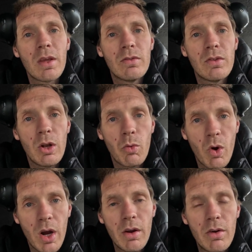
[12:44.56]
steel
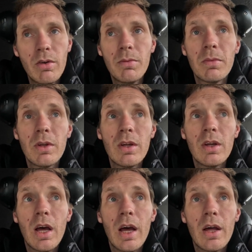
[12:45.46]
wire,
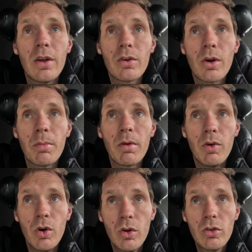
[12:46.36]
and a couple of
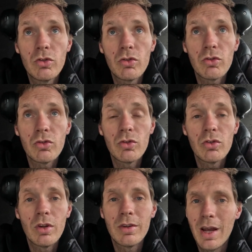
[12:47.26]
hooks,
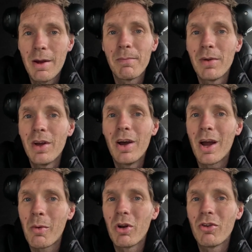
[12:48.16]
and yeah,
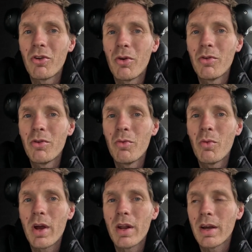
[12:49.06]
I will show you
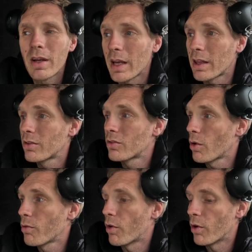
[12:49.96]
when I get
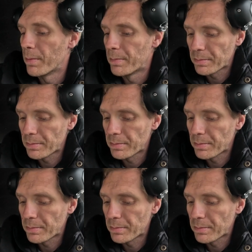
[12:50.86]
so far.